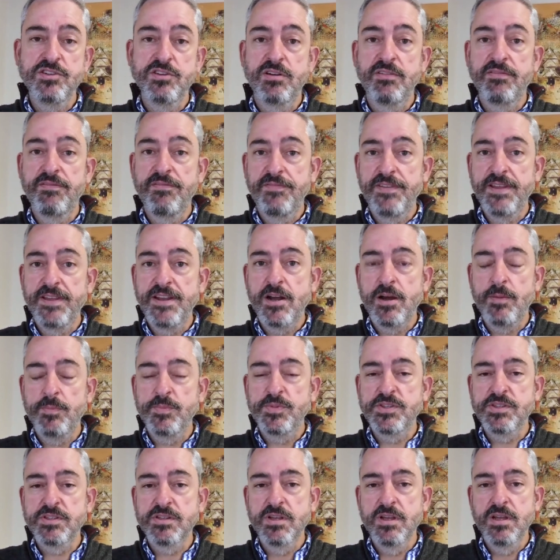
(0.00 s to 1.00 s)
or
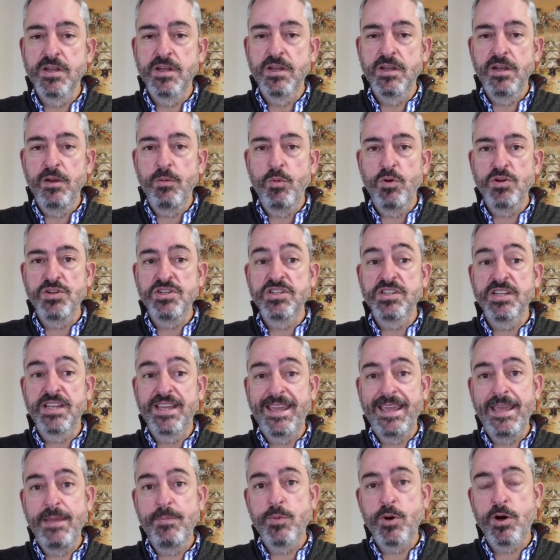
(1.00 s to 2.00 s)
FinOps, which is a
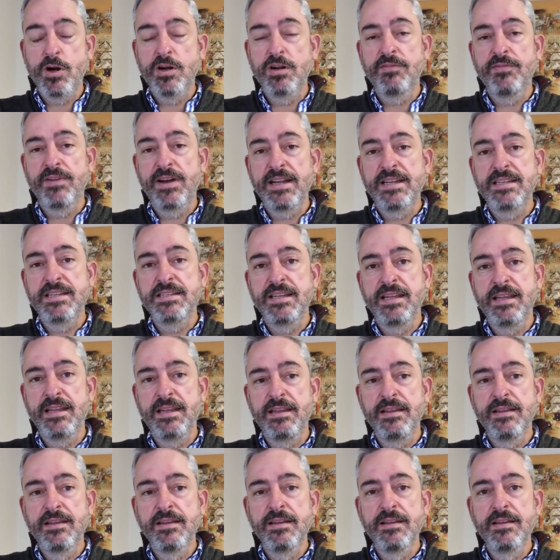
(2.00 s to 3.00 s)
key part of
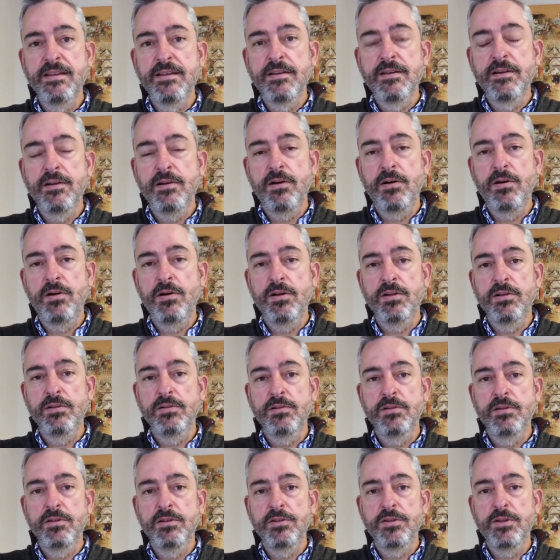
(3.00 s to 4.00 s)
IT
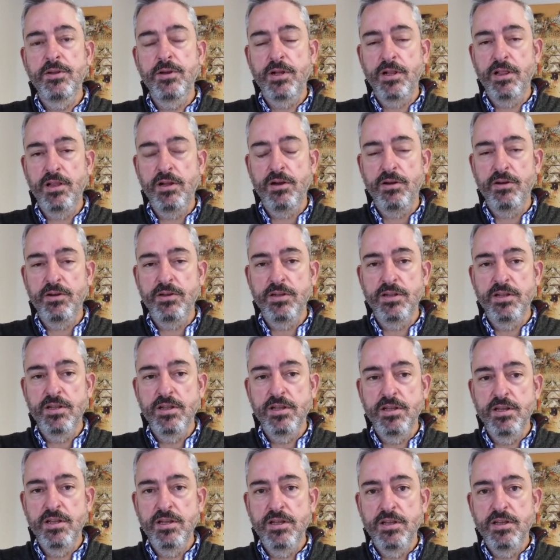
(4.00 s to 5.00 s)
on the cloud.
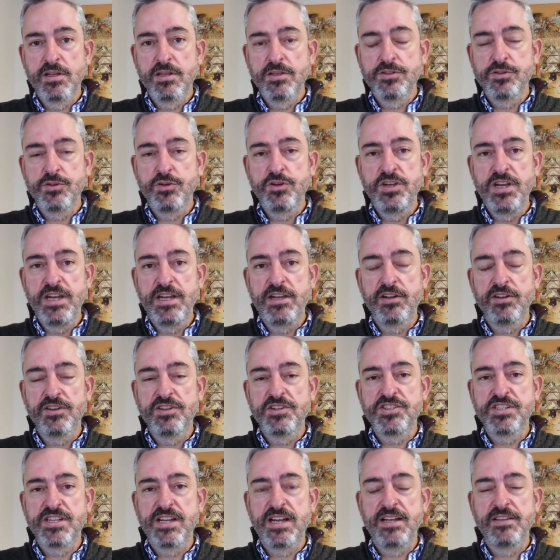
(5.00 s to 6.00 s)
So you need to
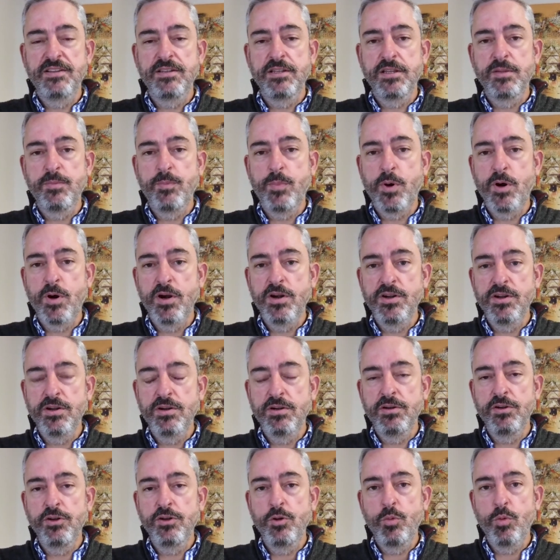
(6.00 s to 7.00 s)
understand that the
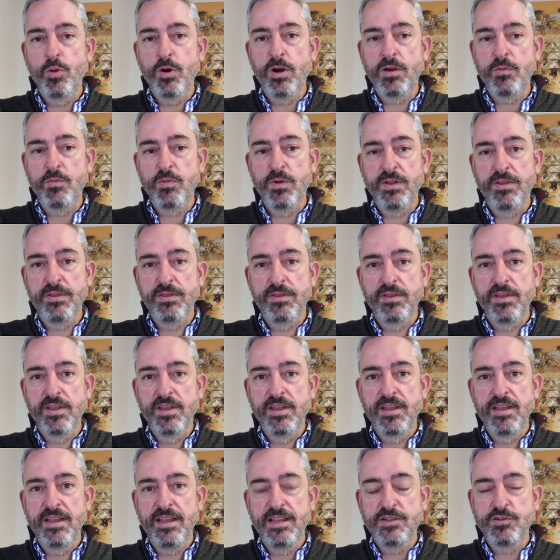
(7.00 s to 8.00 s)
partner you work with
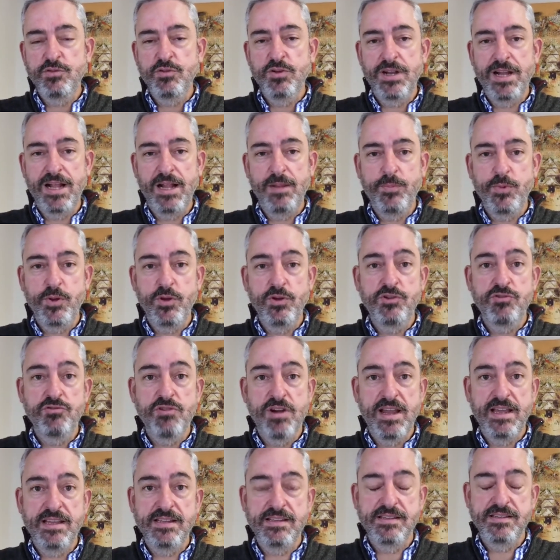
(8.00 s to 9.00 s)
is going to help you
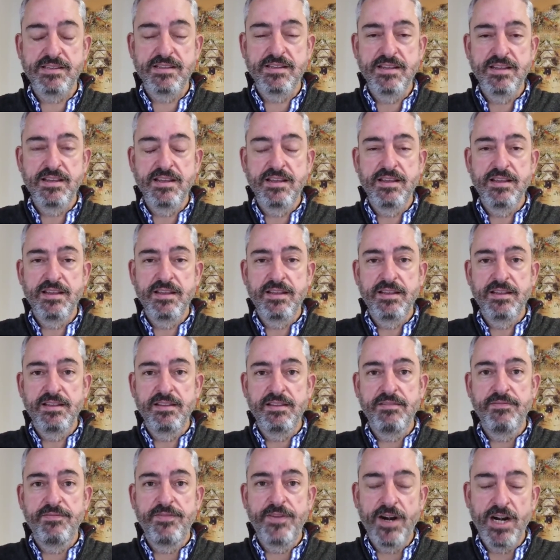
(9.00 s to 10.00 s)
address
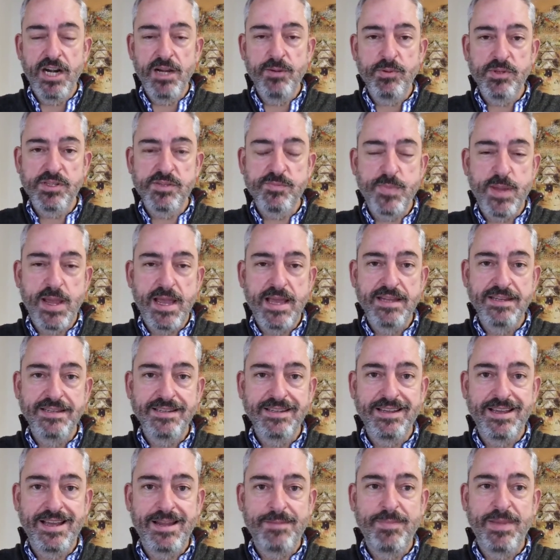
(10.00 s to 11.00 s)
the variable spend
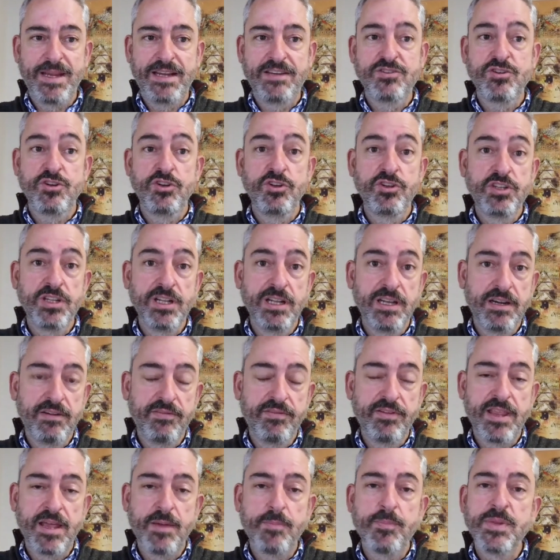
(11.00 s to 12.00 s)
and make sure you deliver
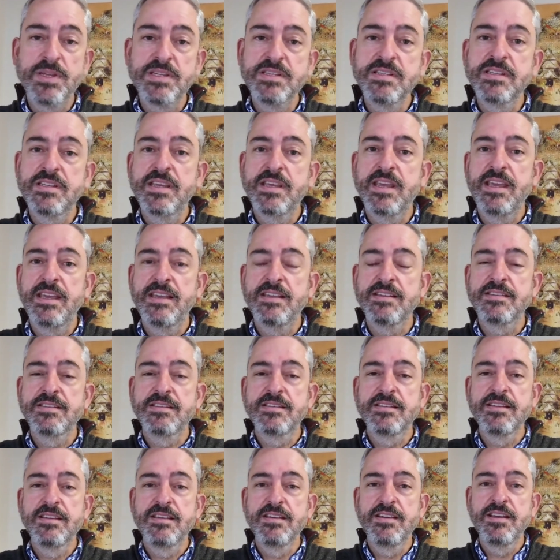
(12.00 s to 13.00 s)
that business
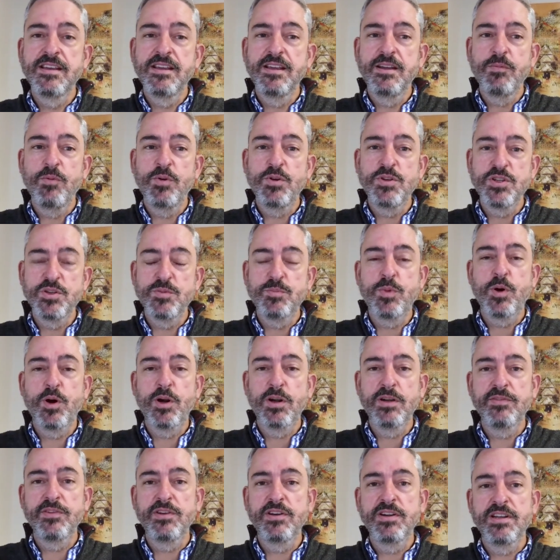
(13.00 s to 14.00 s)
case, which is part
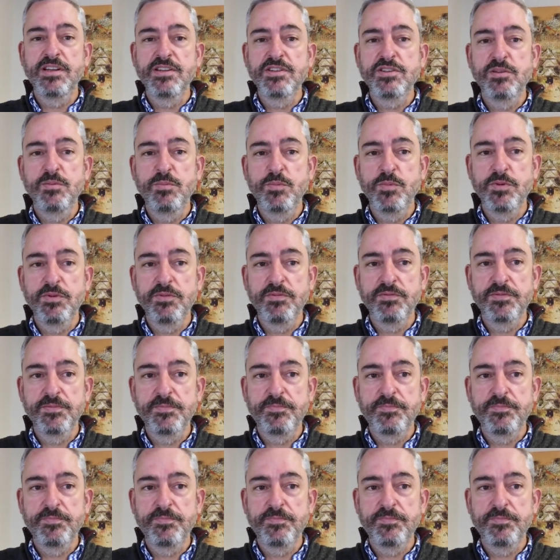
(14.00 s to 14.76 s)
of your initial move.